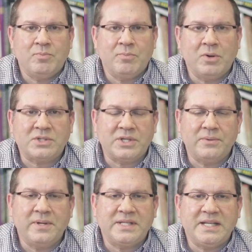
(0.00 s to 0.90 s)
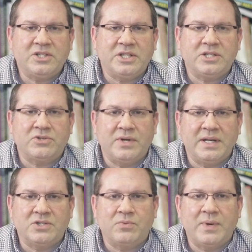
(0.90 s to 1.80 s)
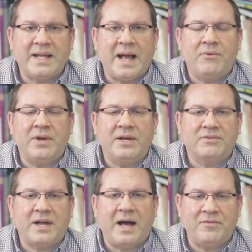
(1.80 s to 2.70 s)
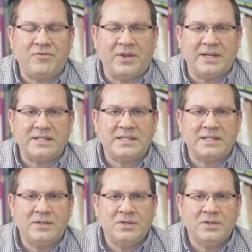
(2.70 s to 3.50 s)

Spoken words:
mostly we teach history as a recounting of conflicts.